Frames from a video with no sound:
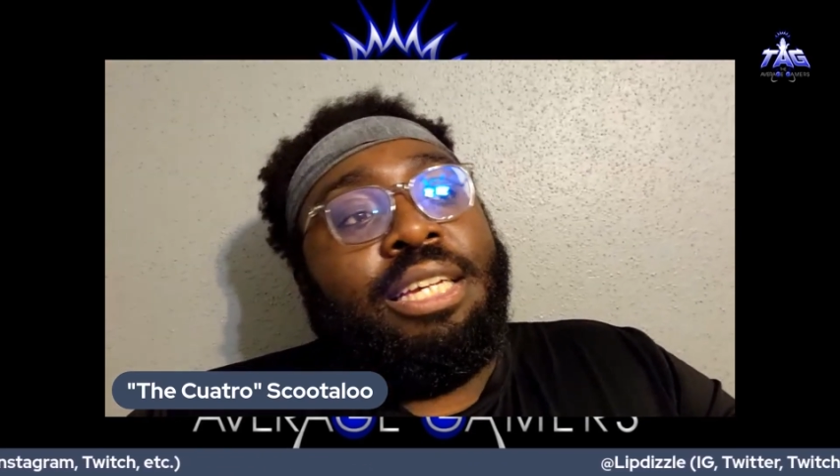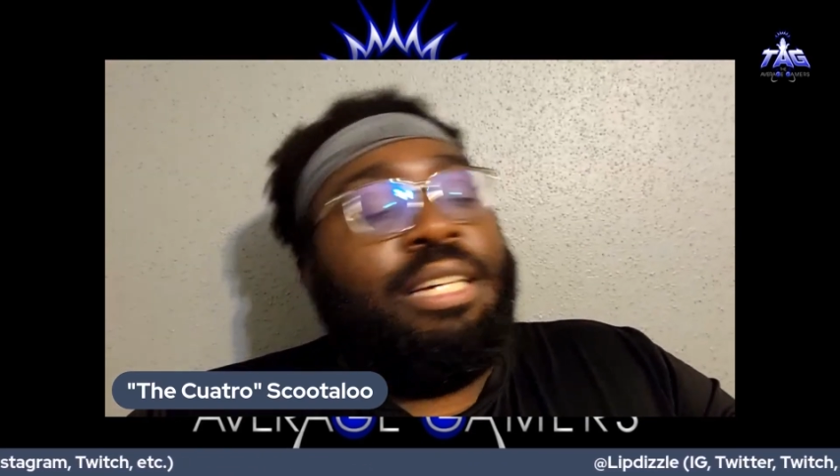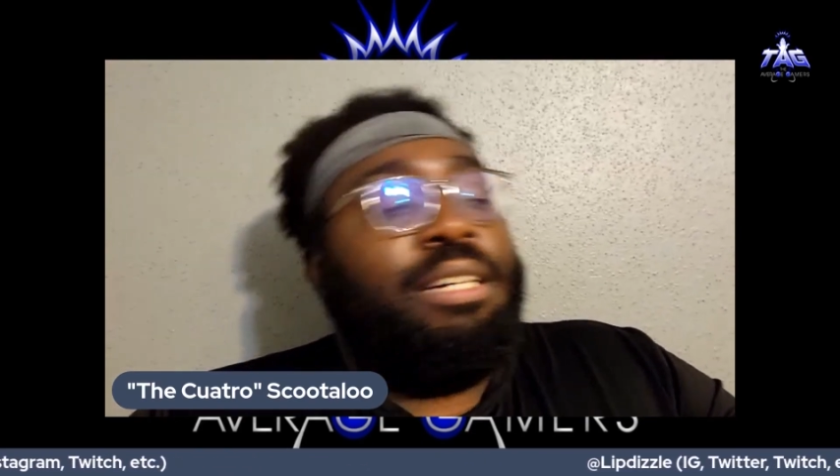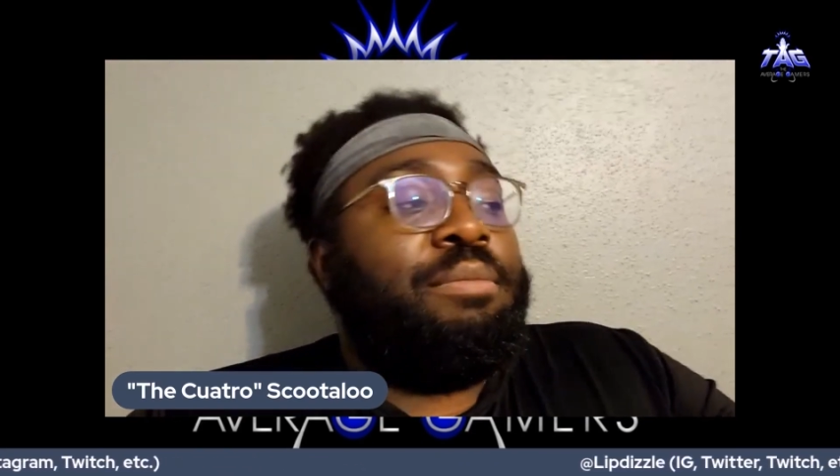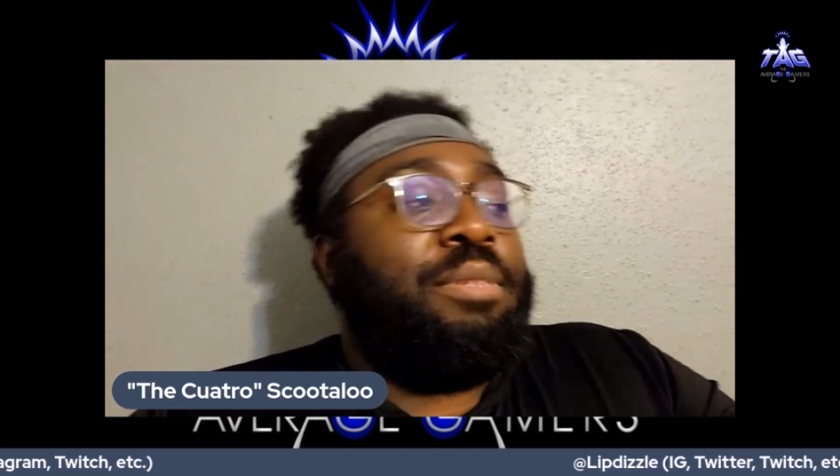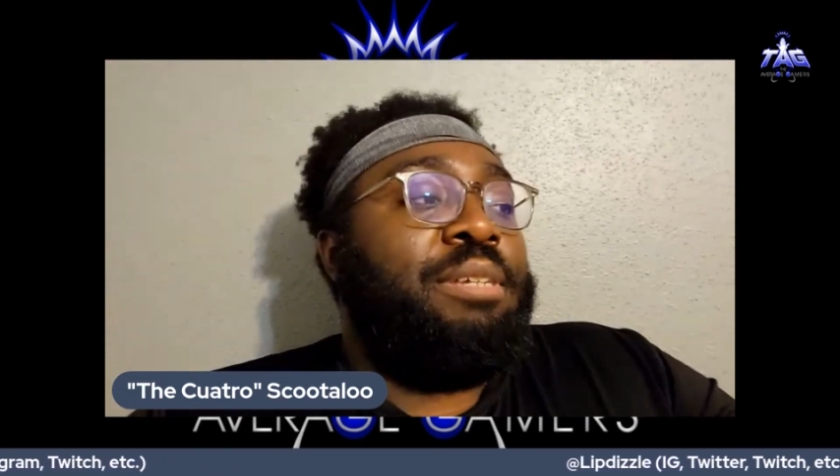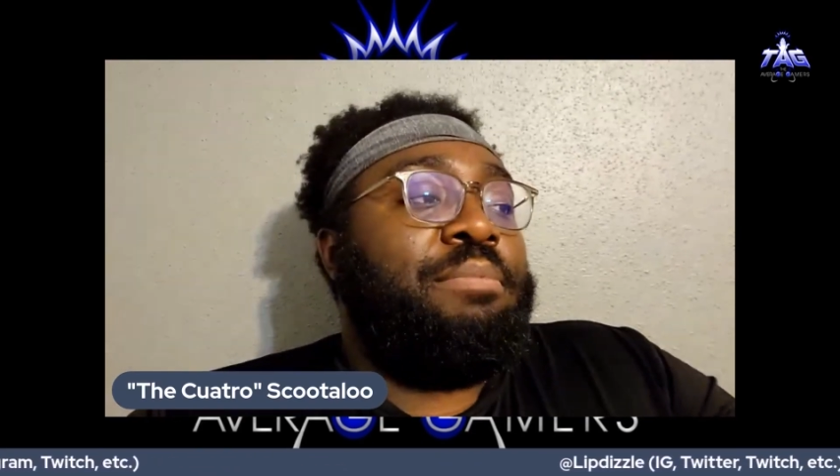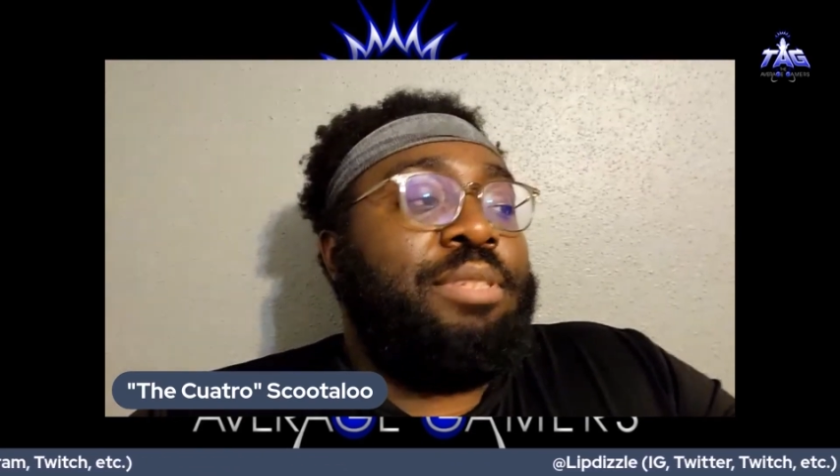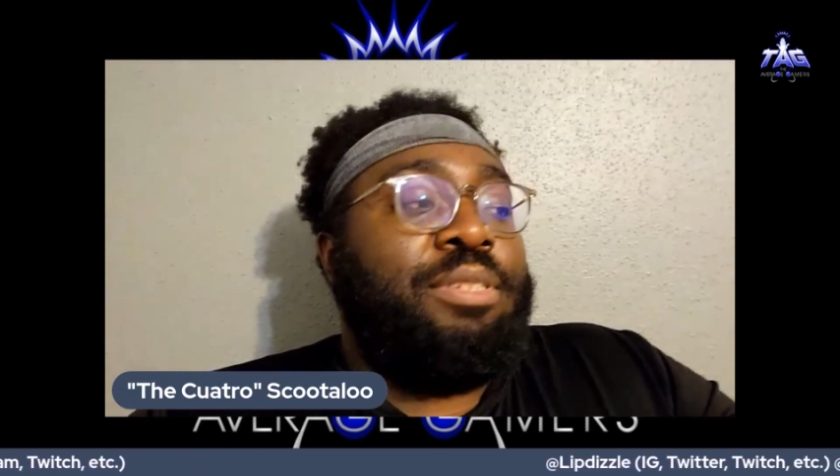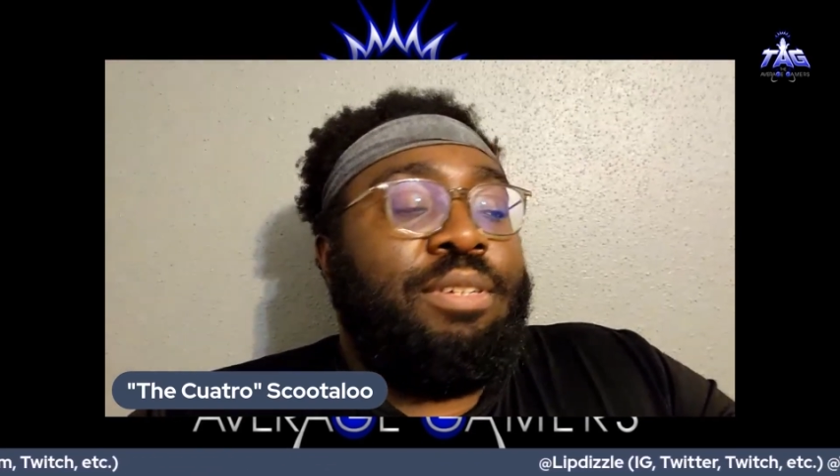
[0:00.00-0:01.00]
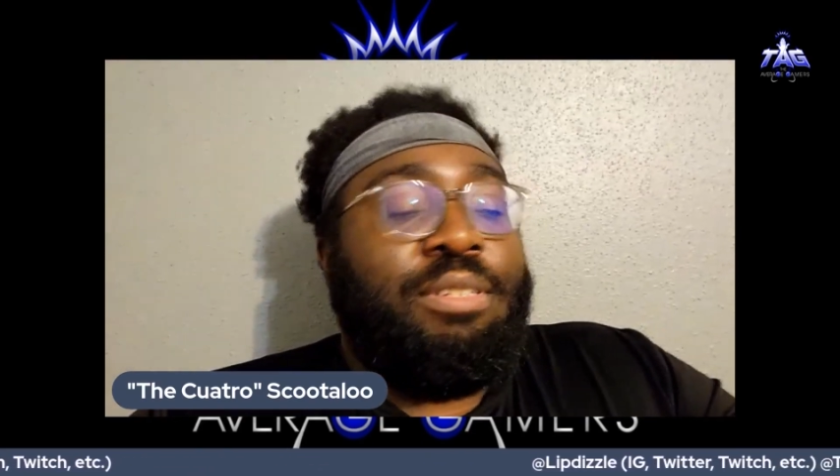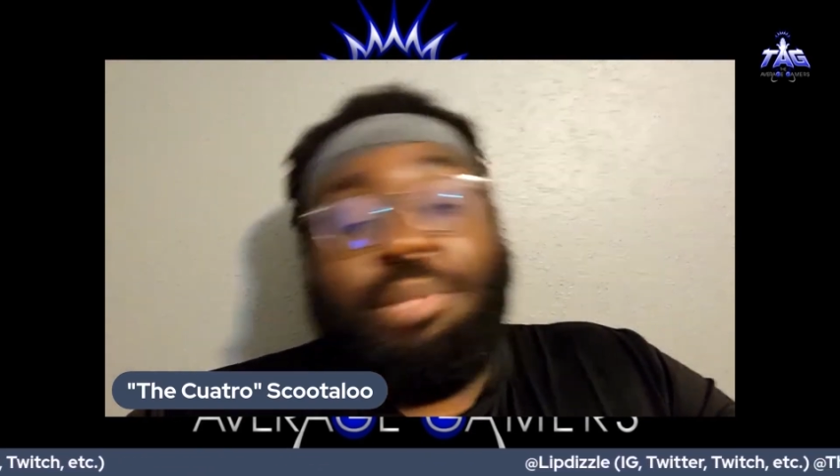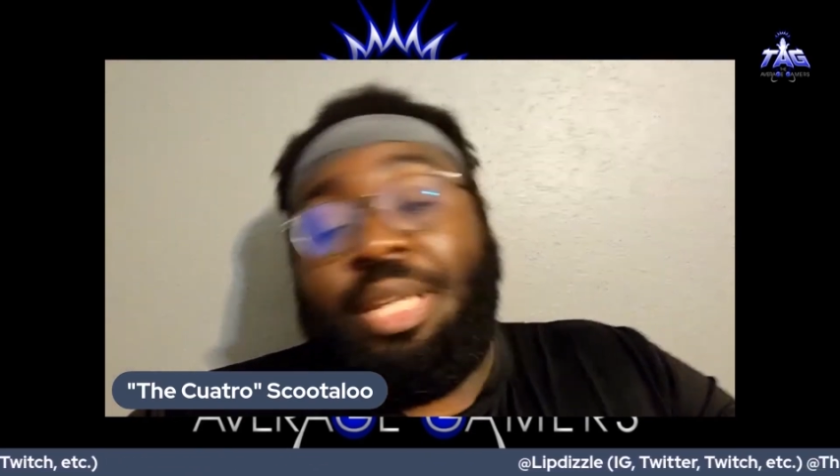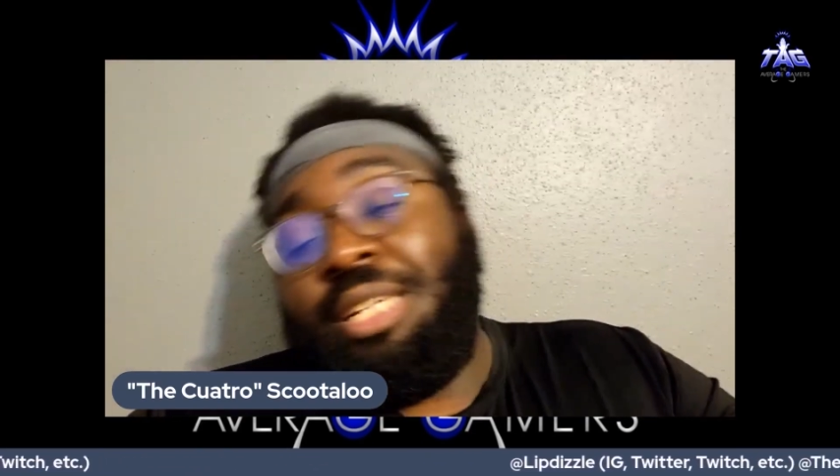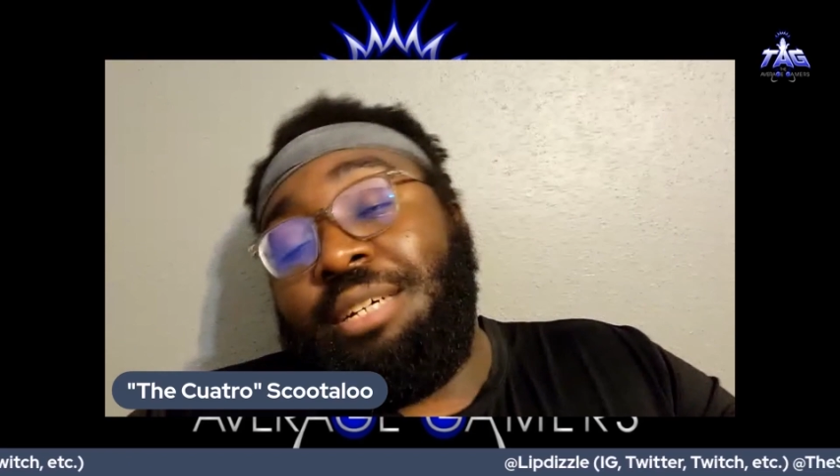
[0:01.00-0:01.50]
comes up and starts
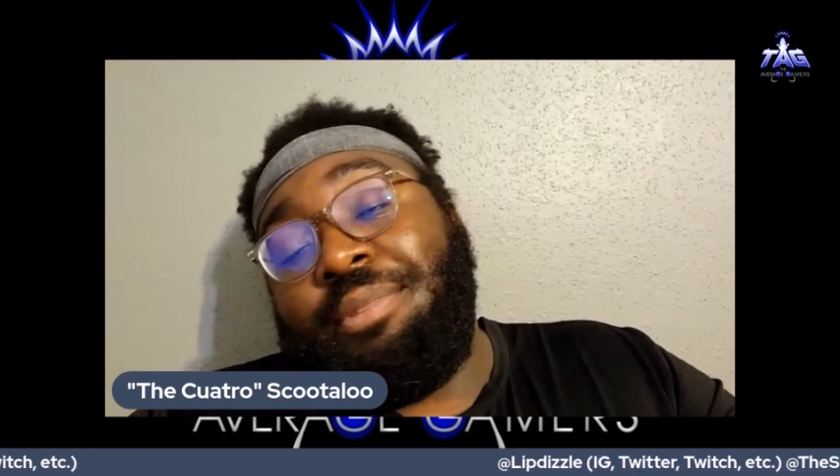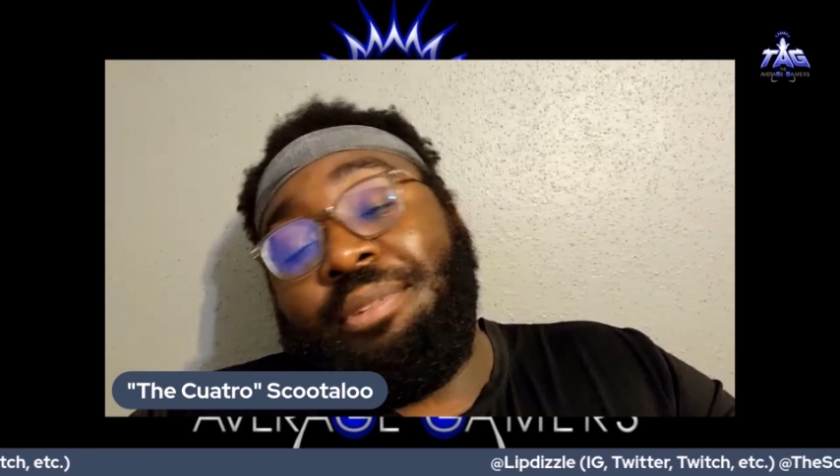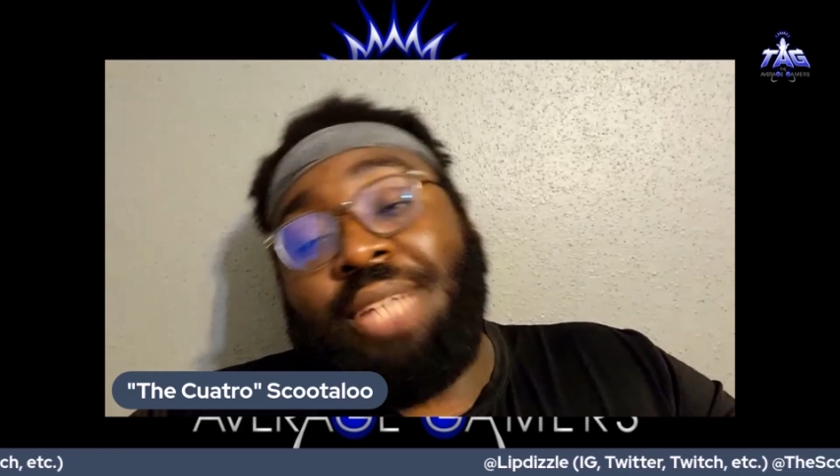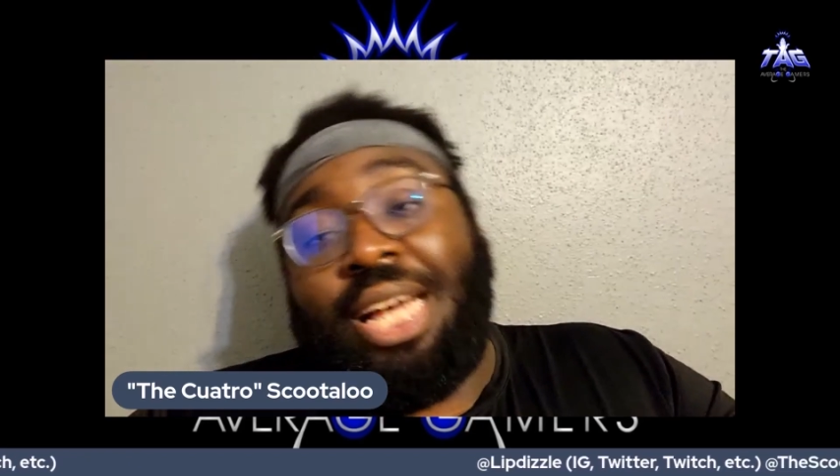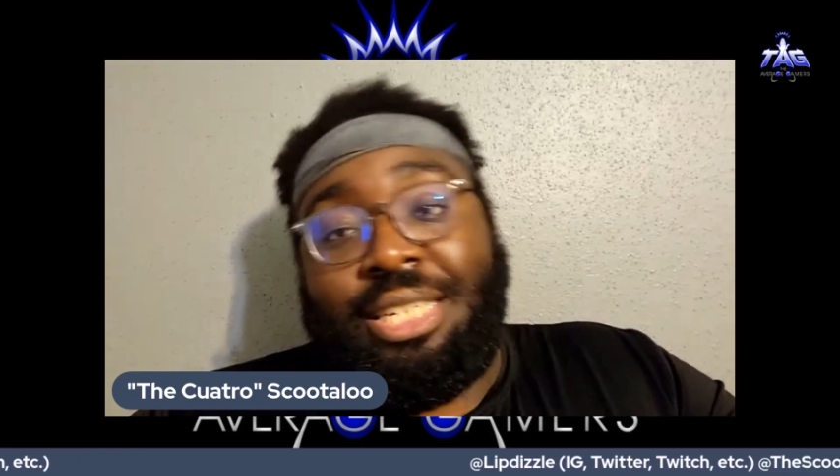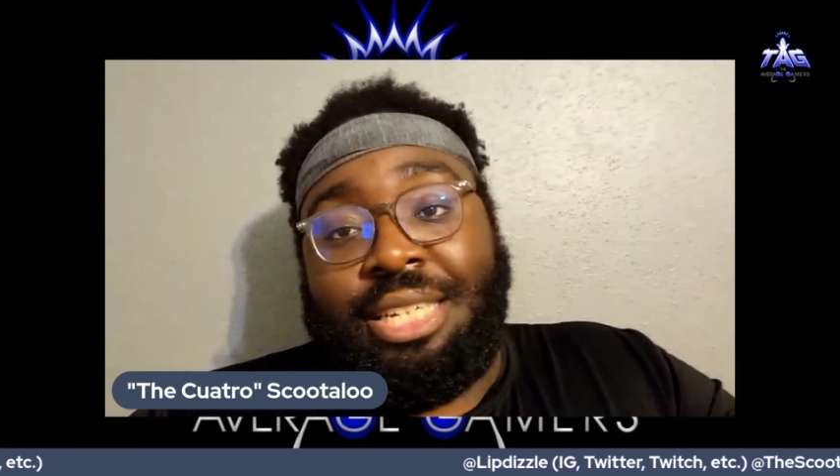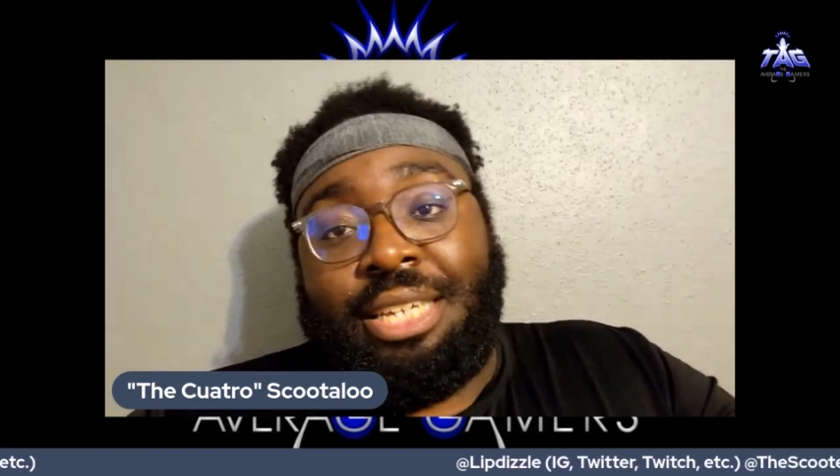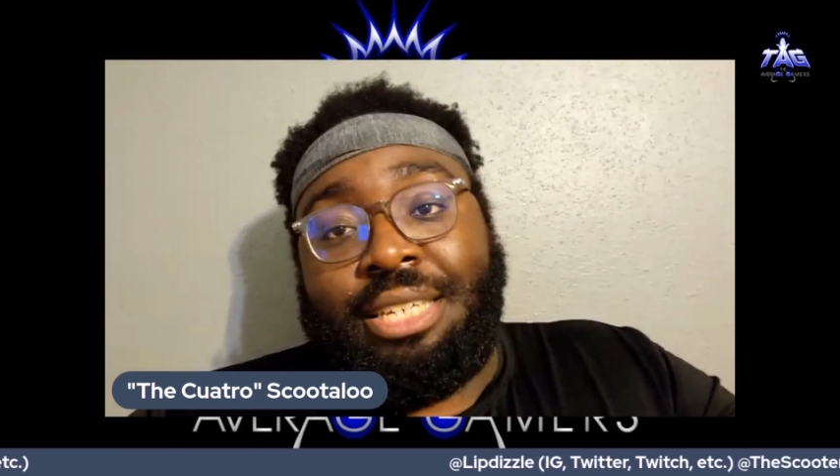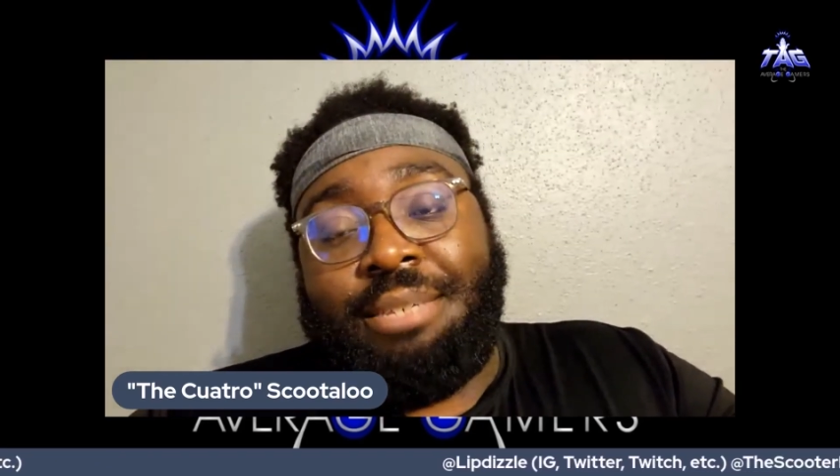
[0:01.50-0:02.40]
beating up on Dijak.